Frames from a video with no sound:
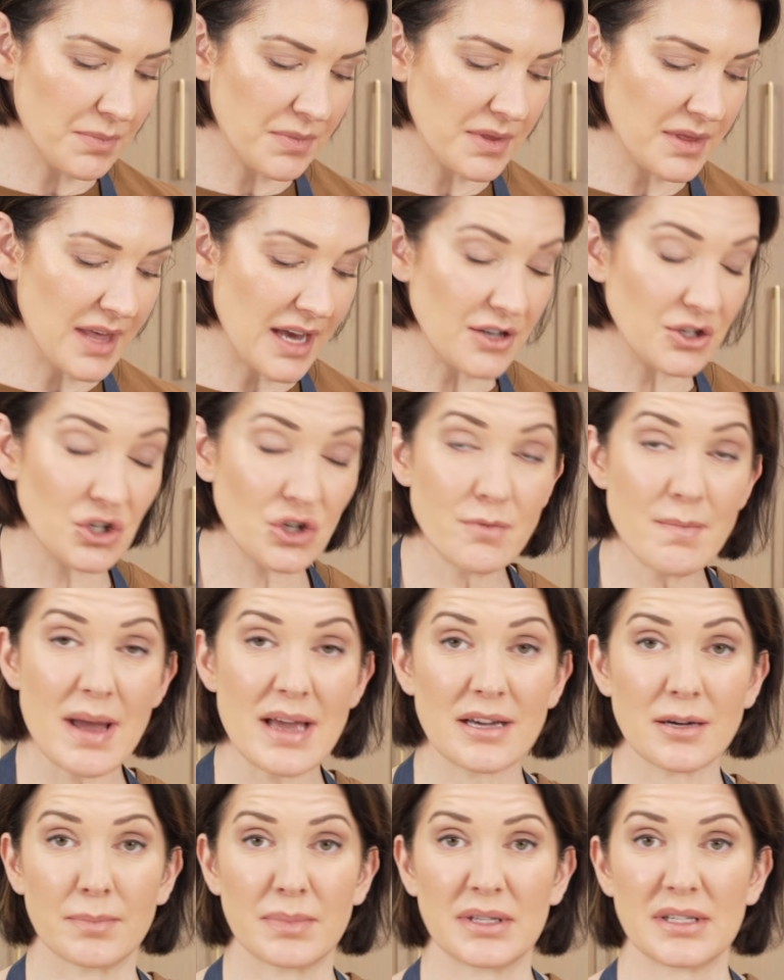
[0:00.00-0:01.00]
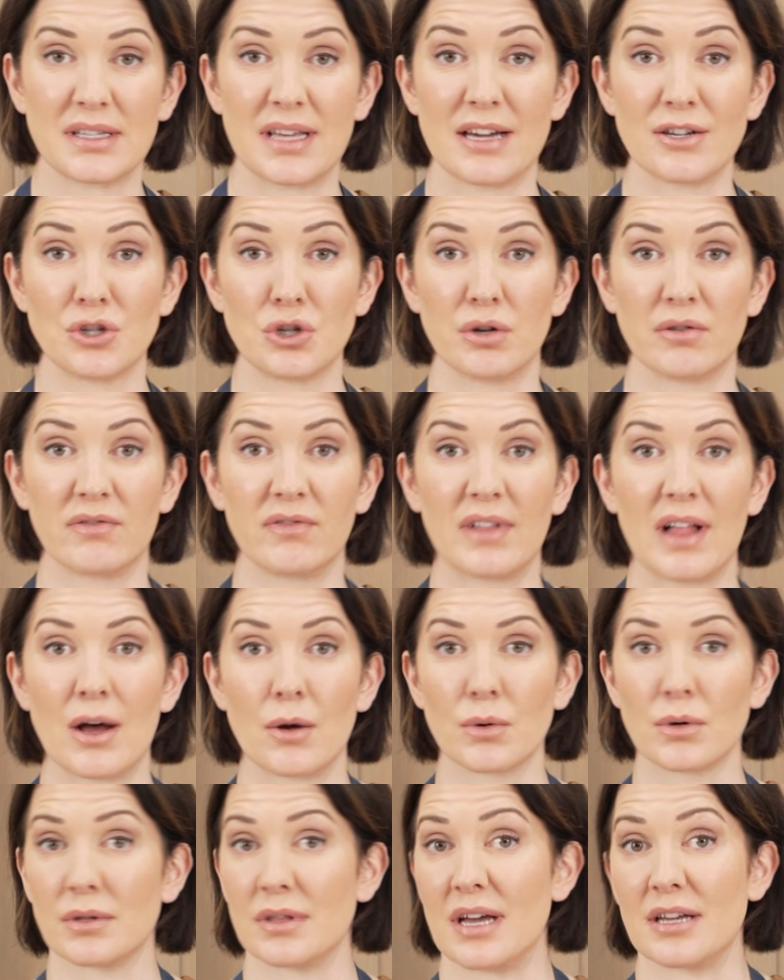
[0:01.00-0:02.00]
They do make a pistachio
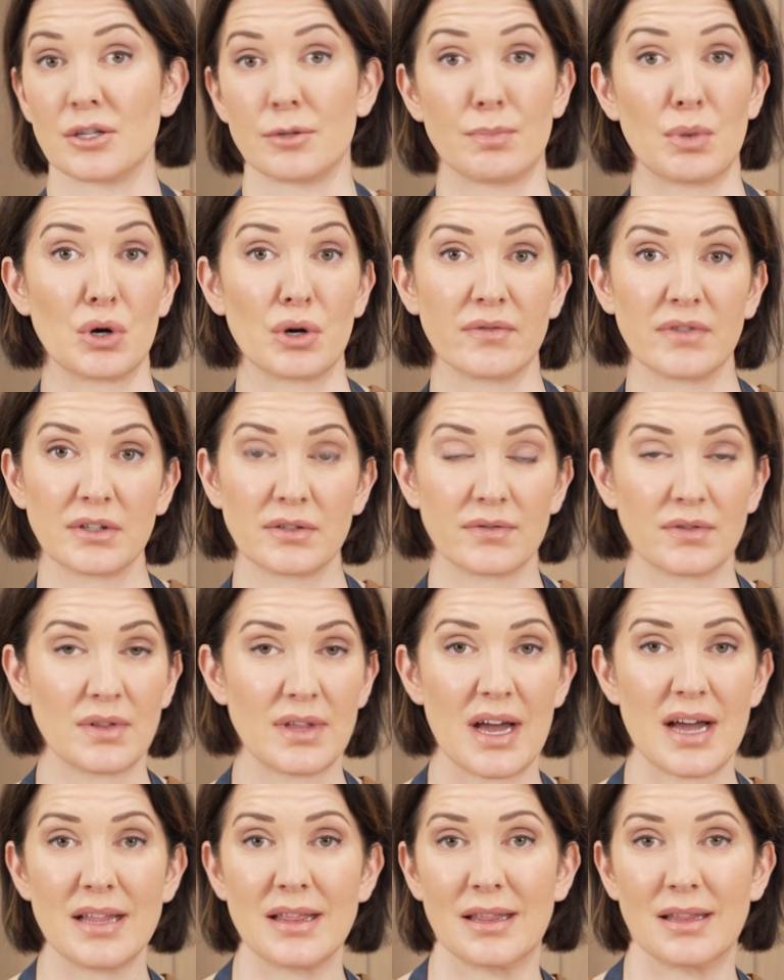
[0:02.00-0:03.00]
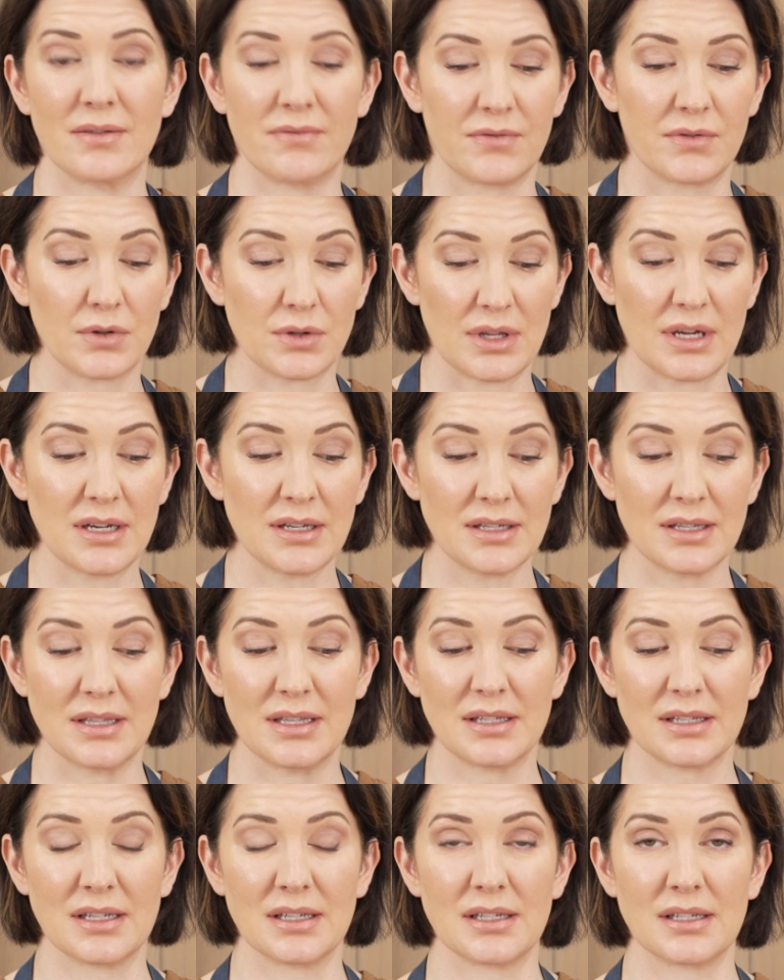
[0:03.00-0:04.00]
flour that's perfect for that. For this
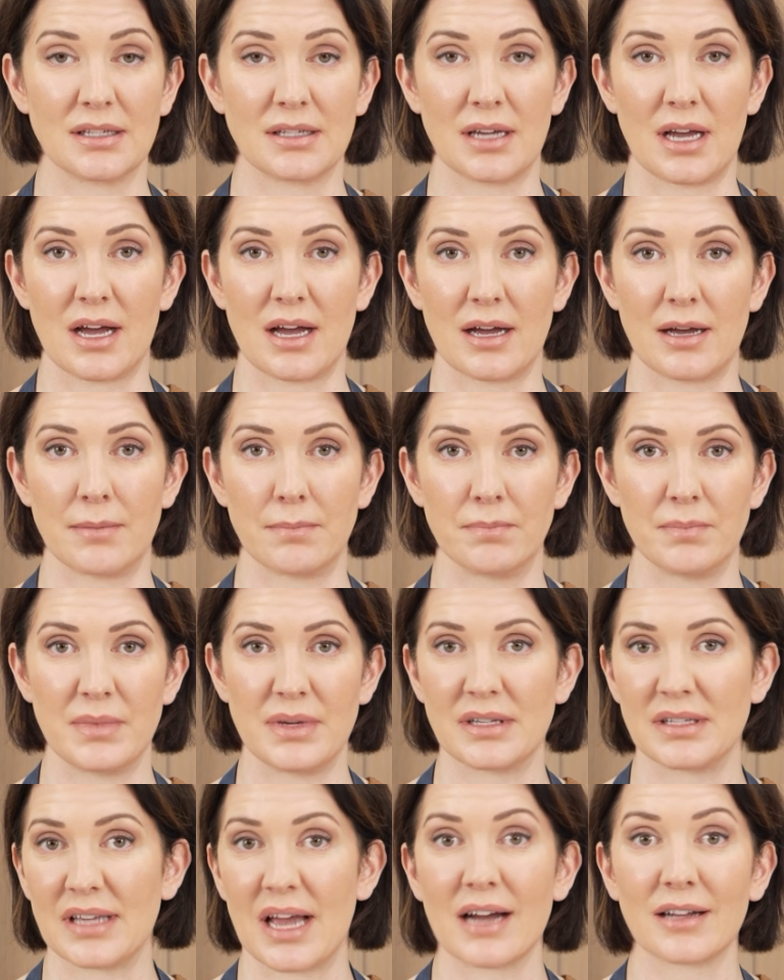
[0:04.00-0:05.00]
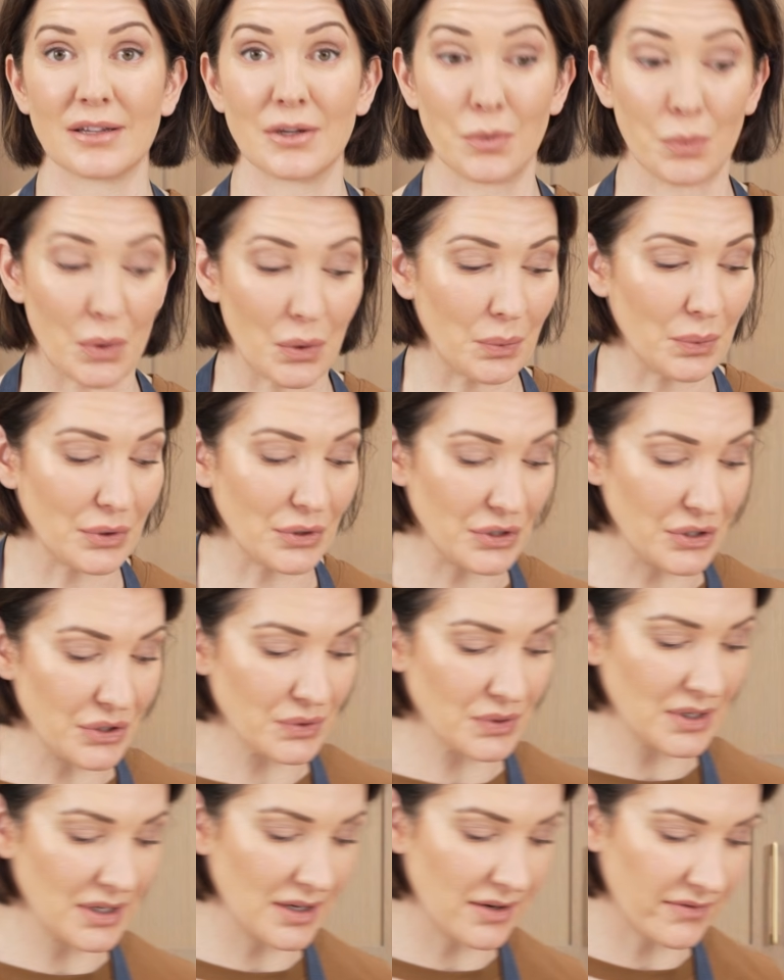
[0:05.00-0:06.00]
is exactly what we're
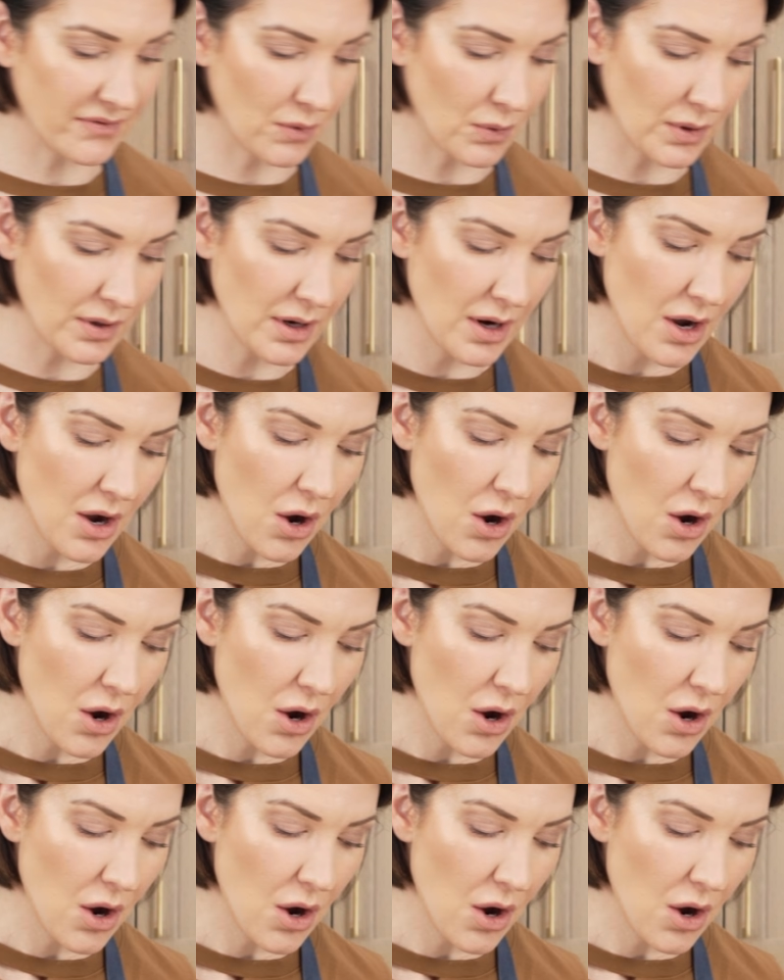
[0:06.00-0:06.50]
using it for.